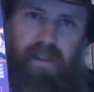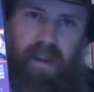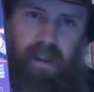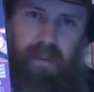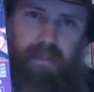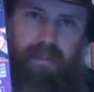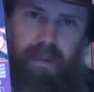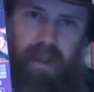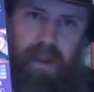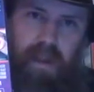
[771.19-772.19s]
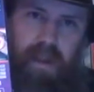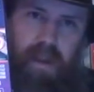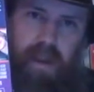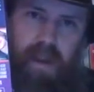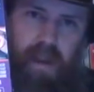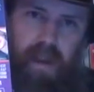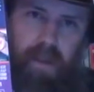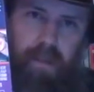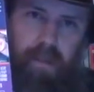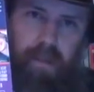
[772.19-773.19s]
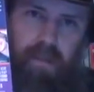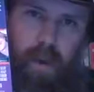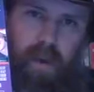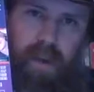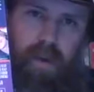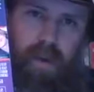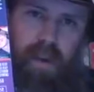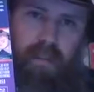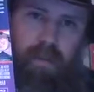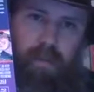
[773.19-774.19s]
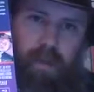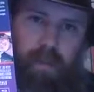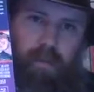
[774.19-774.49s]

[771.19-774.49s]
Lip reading: Joe Keery from,